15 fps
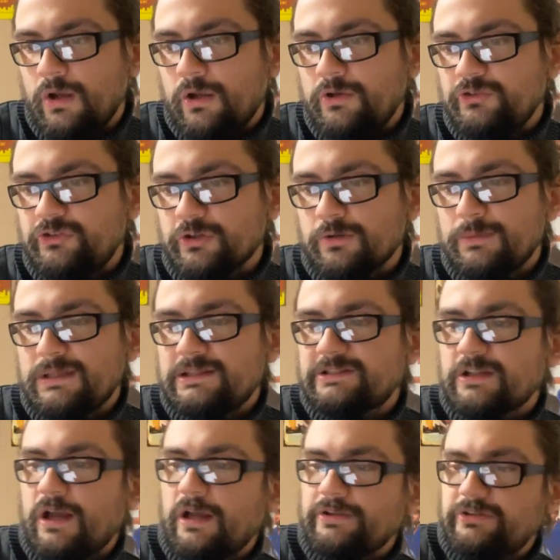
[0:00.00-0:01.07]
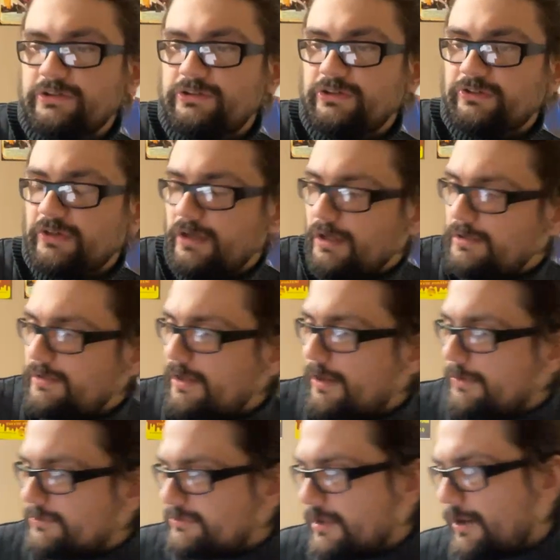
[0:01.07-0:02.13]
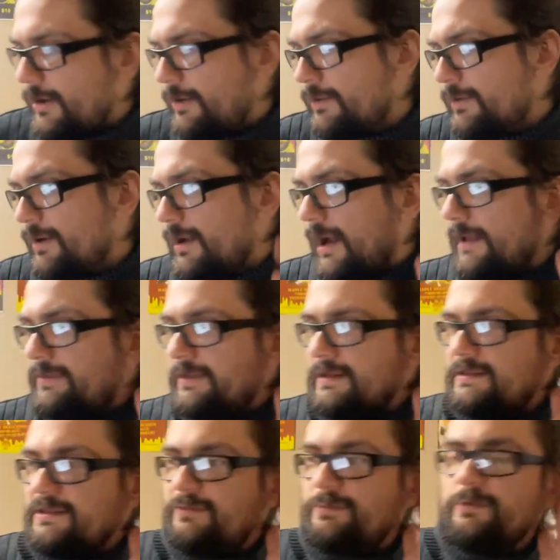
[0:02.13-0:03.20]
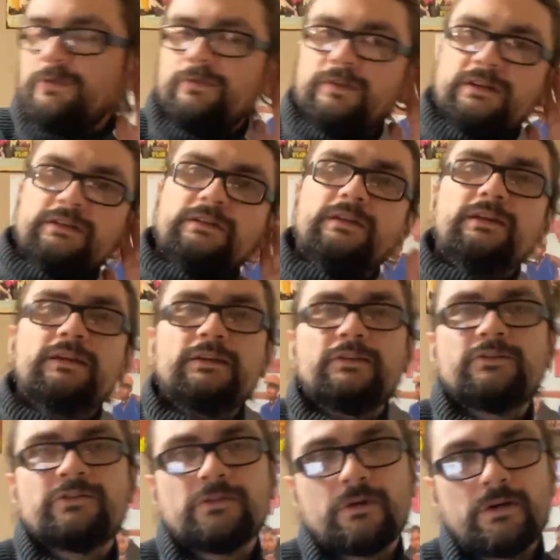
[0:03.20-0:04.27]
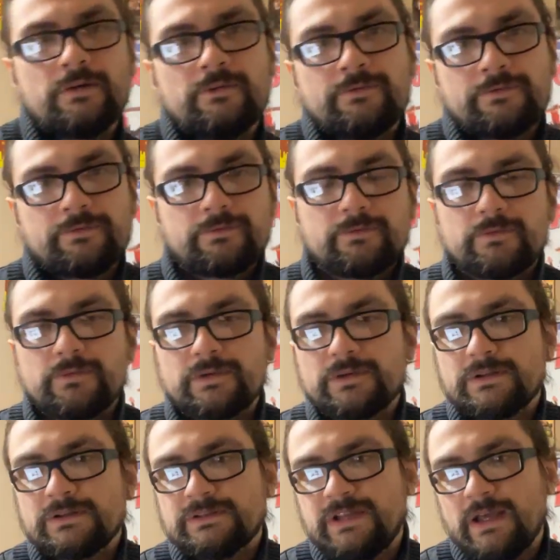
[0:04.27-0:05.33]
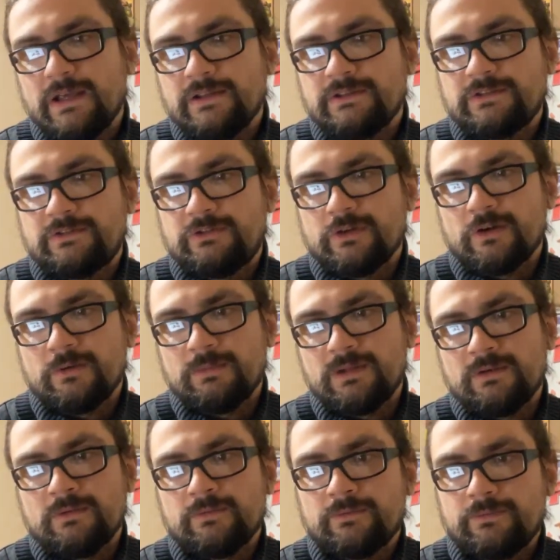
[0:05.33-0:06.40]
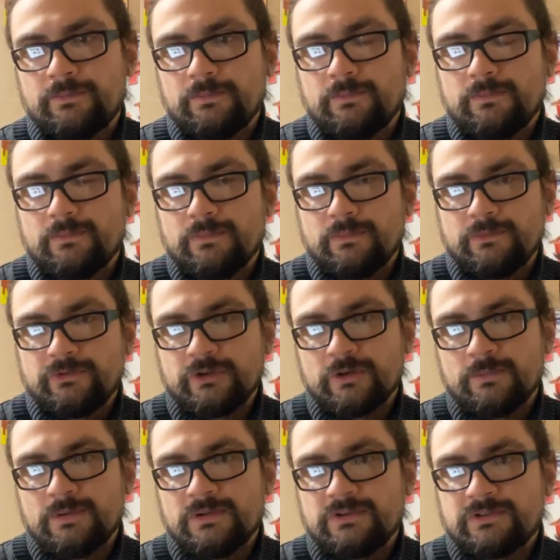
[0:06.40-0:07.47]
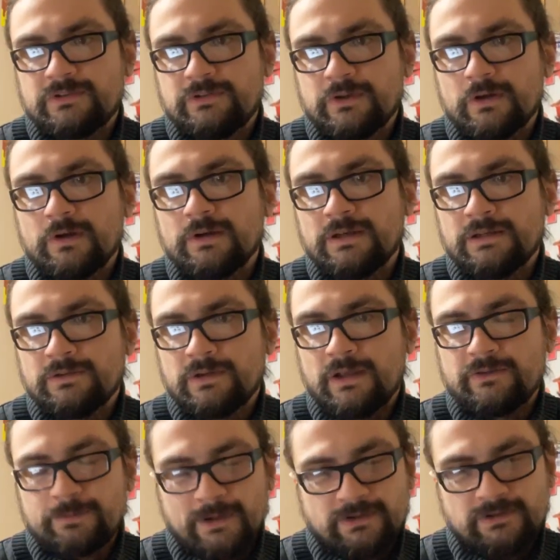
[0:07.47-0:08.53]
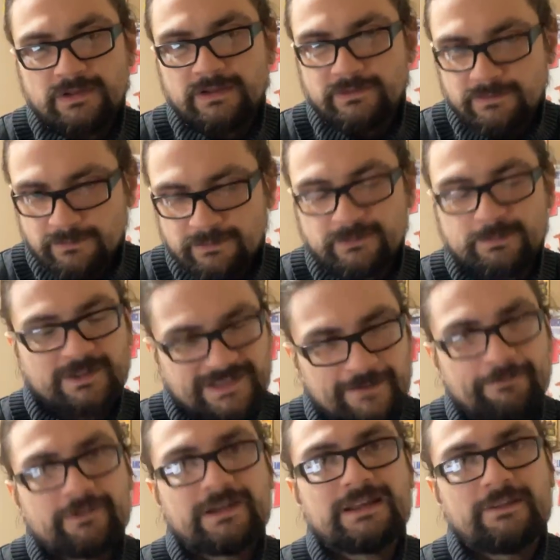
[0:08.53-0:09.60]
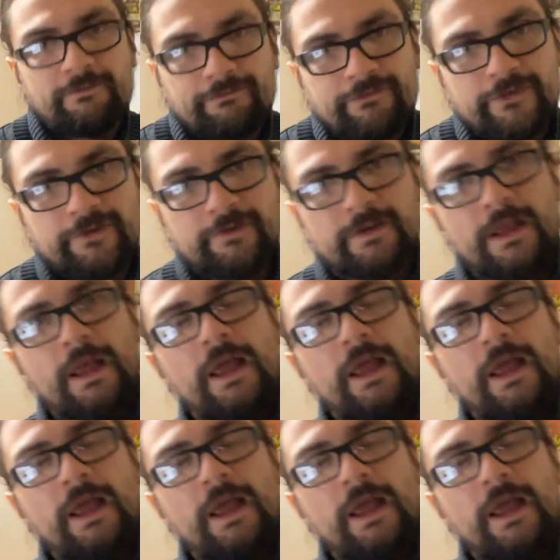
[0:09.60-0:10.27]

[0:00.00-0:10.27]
German sausage is good though. So I think this movie sort of does Germans dirty, specifically the food.